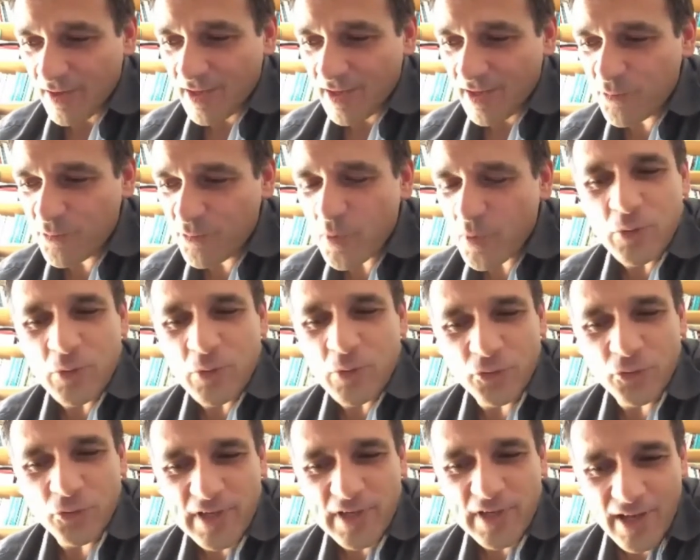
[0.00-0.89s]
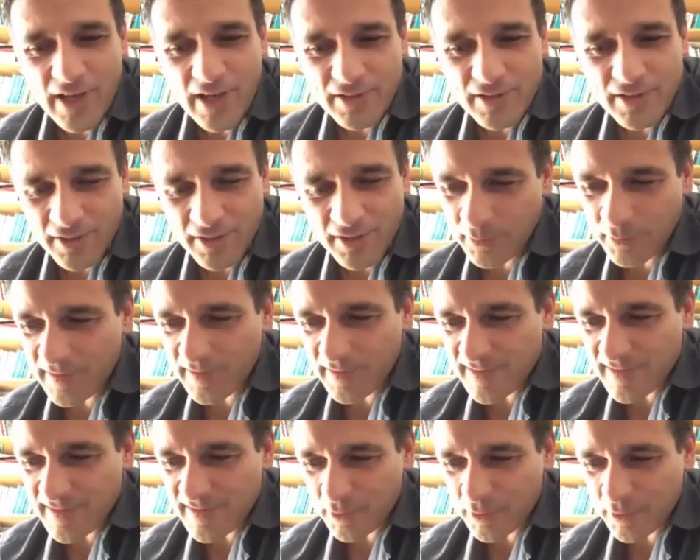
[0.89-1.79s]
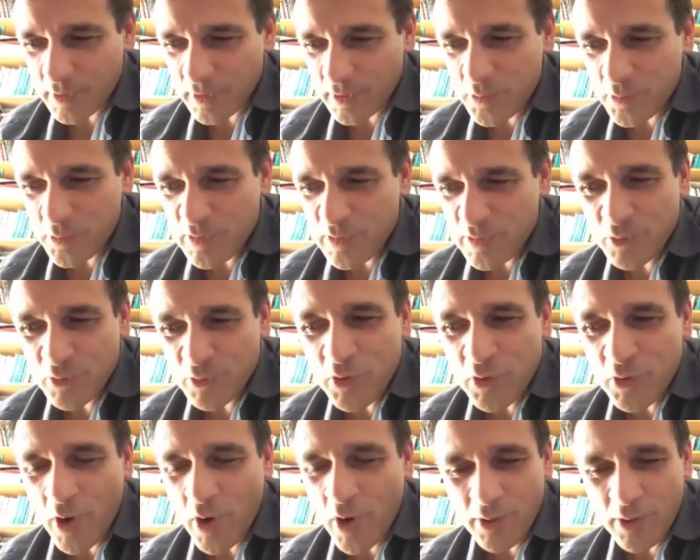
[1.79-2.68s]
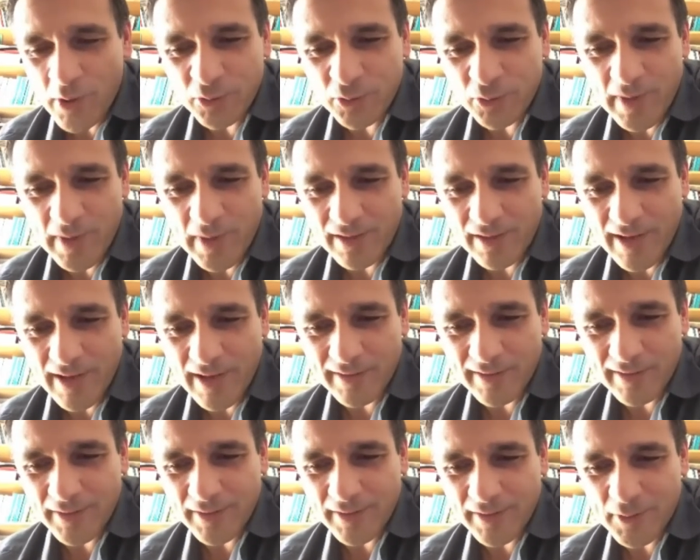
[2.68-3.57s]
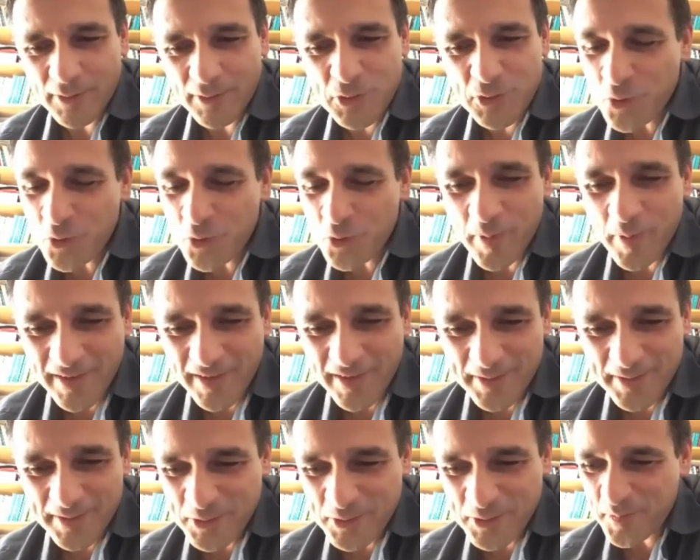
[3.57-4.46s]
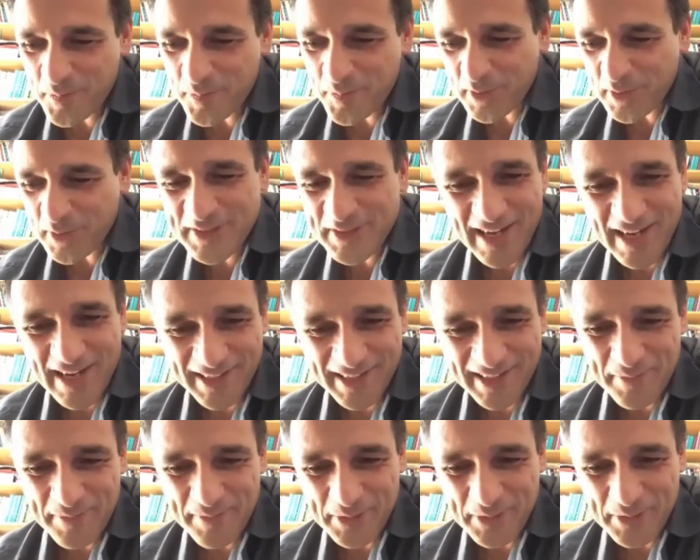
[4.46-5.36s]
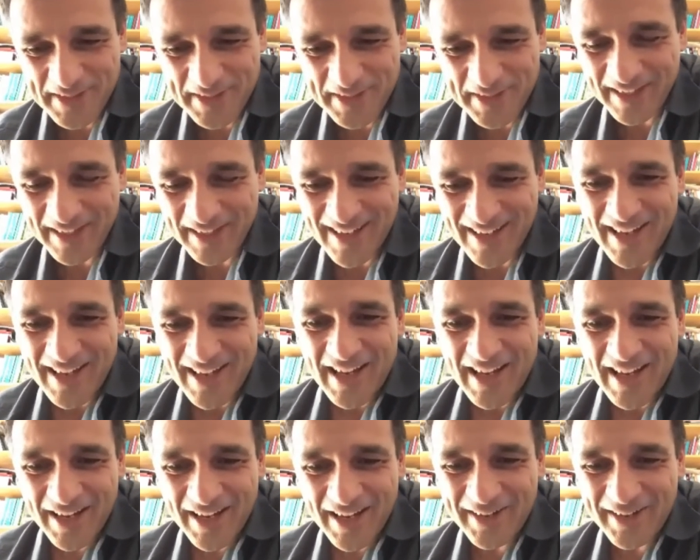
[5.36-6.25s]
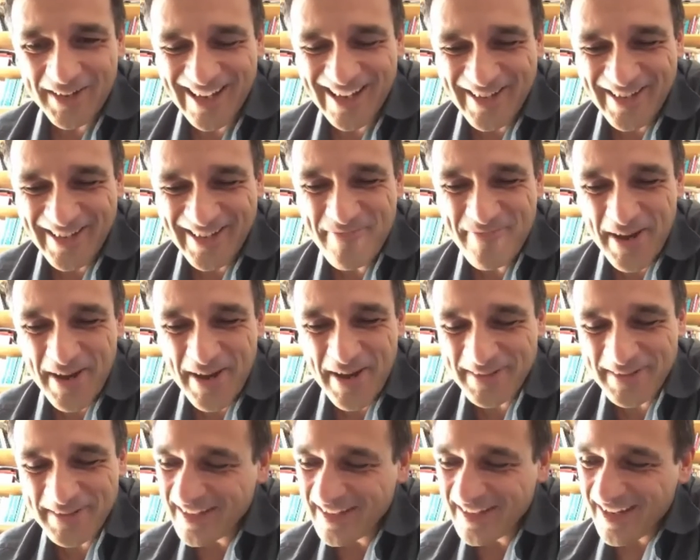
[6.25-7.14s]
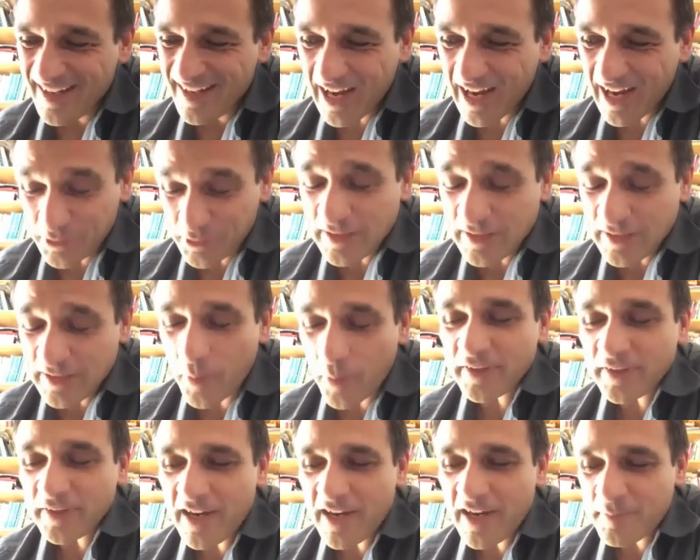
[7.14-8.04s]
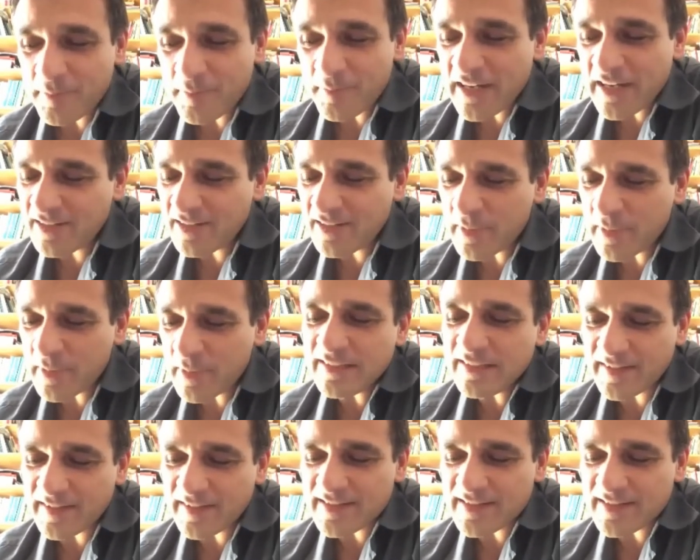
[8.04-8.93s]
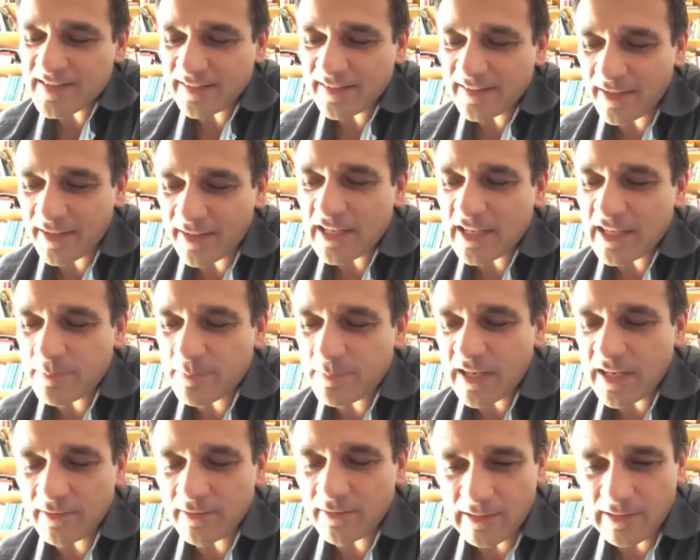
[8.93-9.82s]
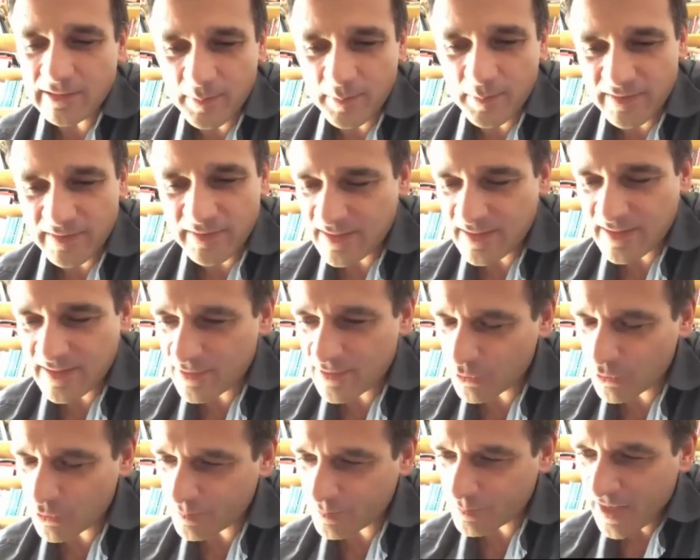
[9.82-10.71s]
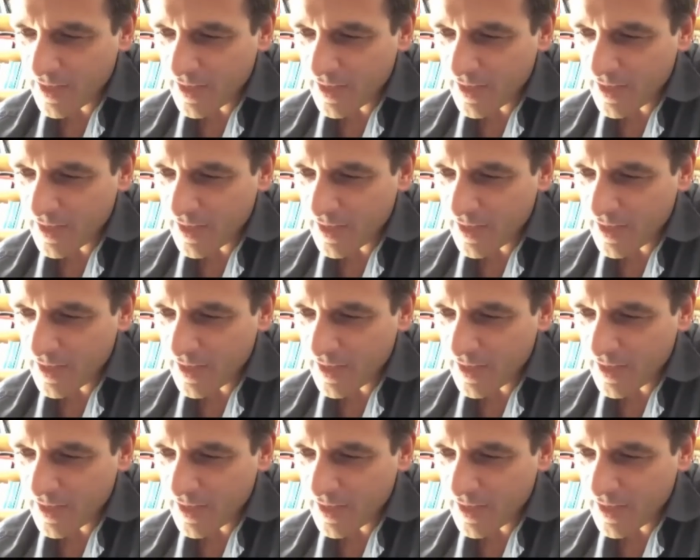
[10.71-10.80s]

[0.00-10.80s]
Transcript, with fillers: if we could really answer to this, actually we would know how to make like super selling music. But actually no, but there are many things that can explain a little bit this too.